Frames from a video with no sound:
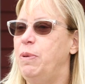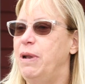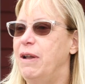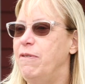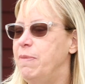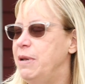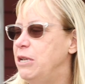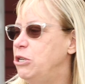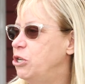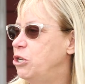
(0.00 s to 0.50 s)
but
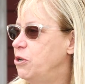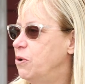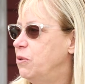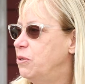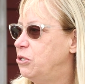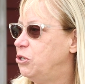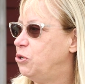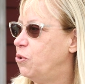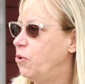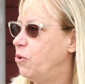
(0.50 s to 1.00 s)
everybody should know
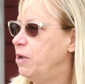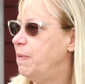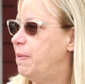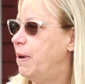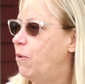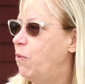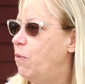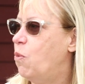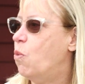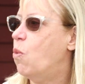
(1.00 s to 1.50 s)
the story
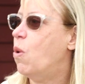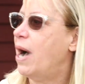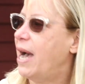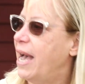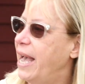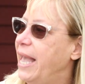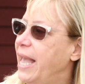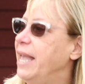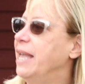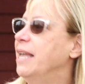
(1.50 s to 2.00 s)
about
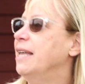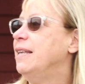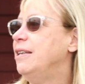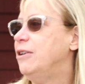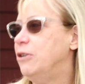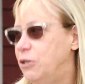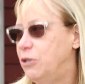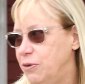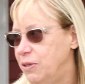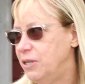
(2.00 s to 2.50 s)
why
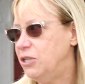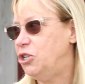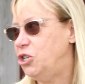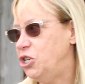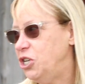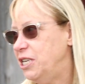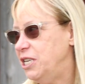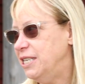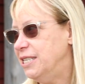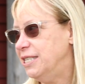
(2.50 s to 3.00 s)
you do the
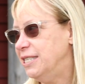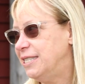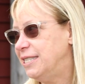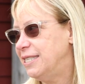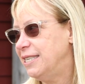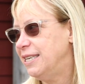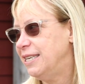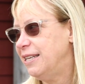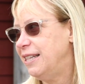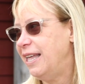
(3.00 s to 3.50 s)

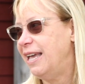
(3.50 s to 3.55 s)
cheese, yeah.